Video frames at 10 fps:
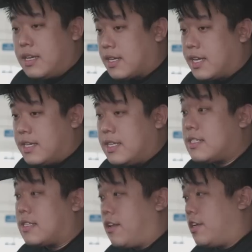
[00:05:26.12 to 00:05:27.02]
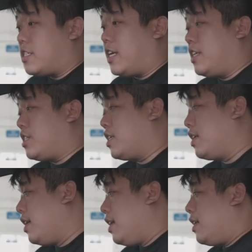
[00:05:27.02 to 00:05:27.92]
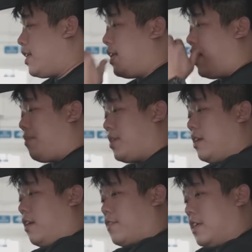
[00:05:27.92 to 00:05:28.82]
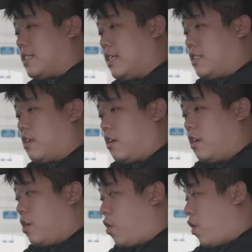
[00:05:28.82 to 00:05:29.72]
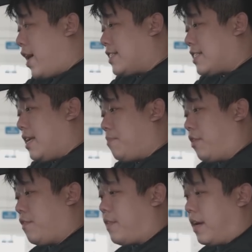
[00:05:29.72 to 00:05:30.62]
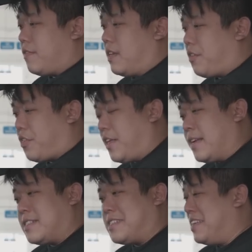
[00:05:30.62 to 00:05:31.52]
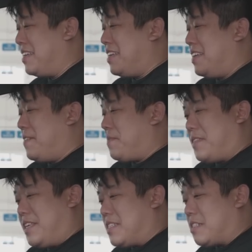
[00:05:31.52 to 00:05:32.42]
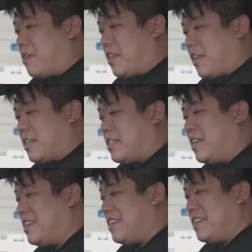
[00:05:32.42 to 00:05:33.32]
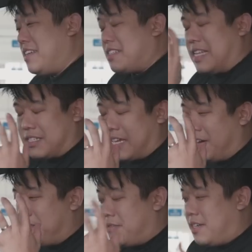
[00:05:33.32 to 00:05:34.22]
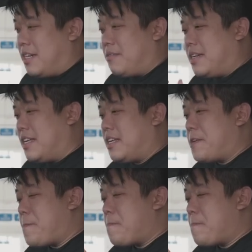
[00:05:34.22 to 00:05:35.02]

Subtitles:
again, is the launch edition. Then up here, of course, is your OS 8.5. Now this is where things start to get really